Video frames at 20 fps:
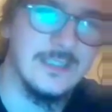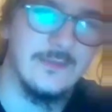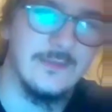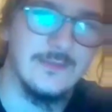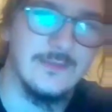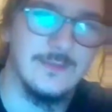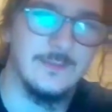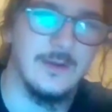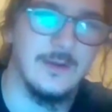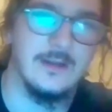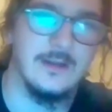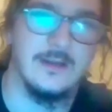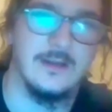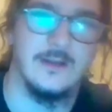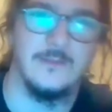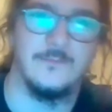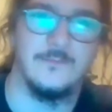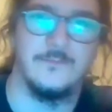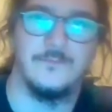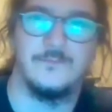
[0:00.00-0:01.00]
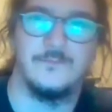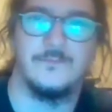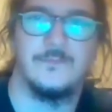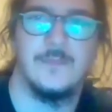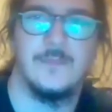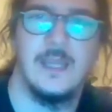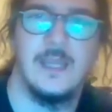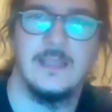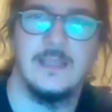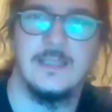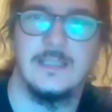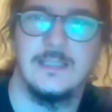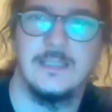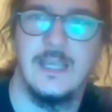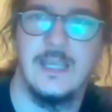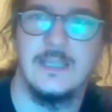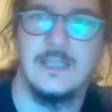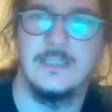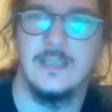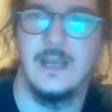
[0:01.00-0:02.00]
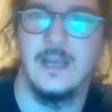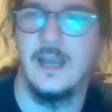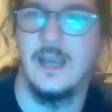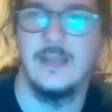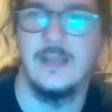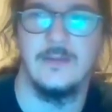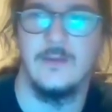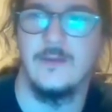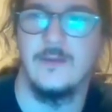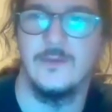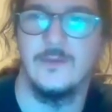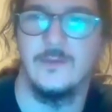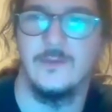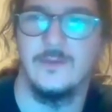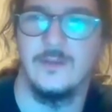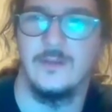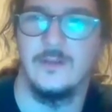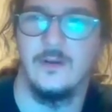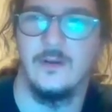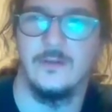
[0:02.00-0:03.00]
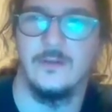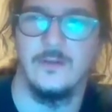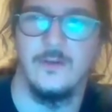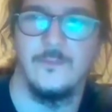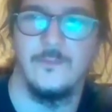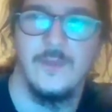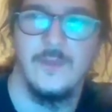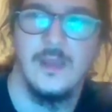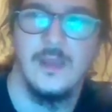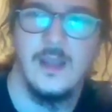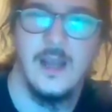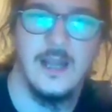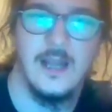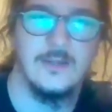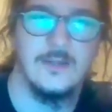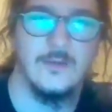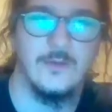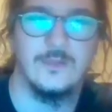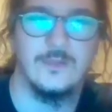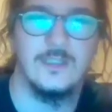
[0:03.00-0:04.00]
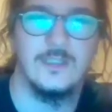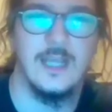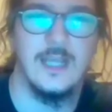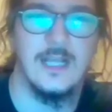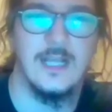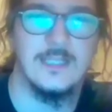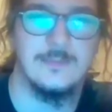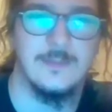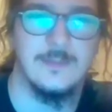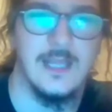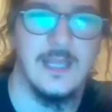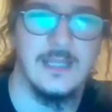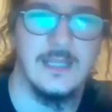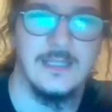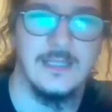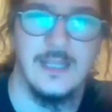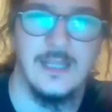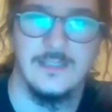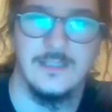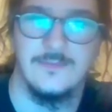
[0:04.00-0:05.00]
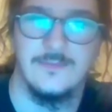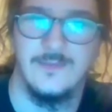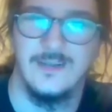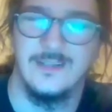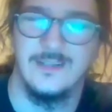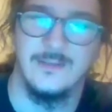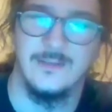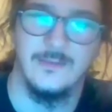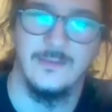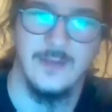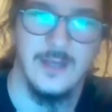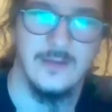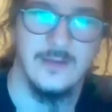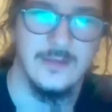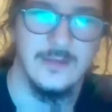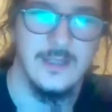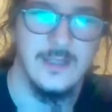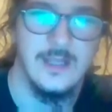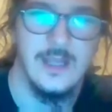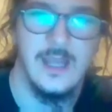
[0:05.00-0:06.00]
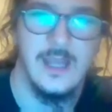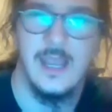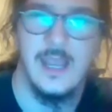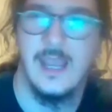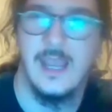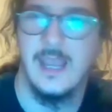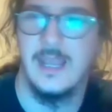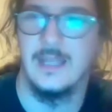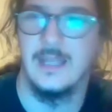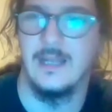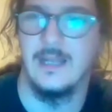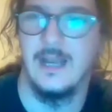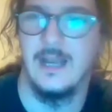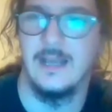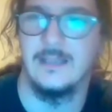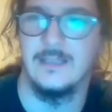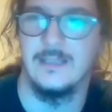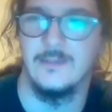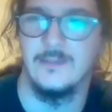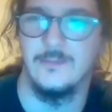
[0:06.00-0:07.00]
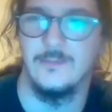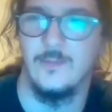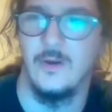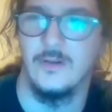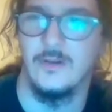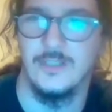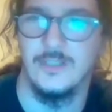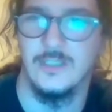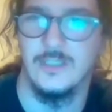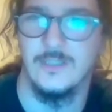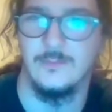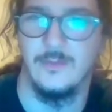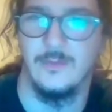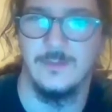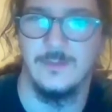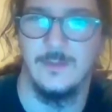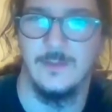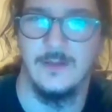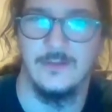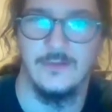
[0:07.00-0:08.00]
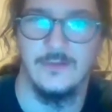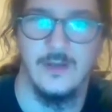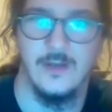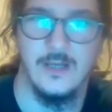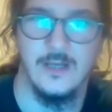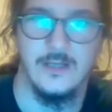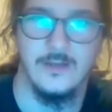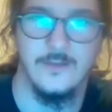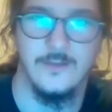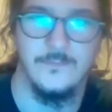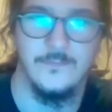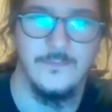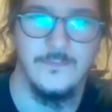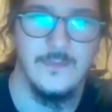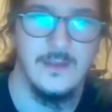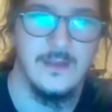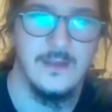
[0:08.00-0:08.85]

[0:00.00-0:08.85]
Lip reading: a tough spot. In this case, I do have to go with the dog, though. I don't see Aspen Ladd getting this fight to the ground, and I think Dumont's just a much better striker.